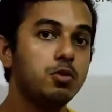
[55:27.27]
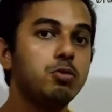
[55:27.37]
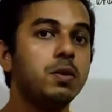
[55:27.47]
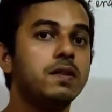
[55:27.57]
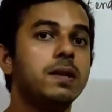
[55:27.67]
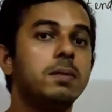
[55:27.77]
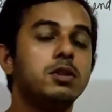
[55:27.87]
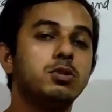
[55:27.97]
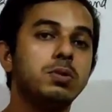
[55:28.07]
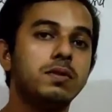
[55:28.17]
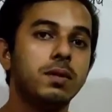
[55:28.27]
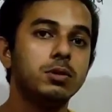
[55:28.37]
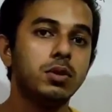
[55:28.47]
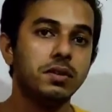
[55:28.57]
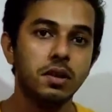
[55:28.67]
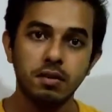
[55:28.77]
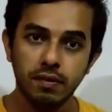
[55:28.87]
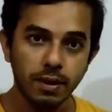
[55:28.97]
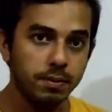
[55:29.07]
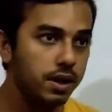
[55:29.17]
2.5 plus 2.5 is what
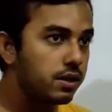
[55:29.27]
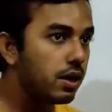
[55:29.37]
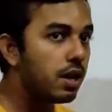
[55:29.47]
5, right?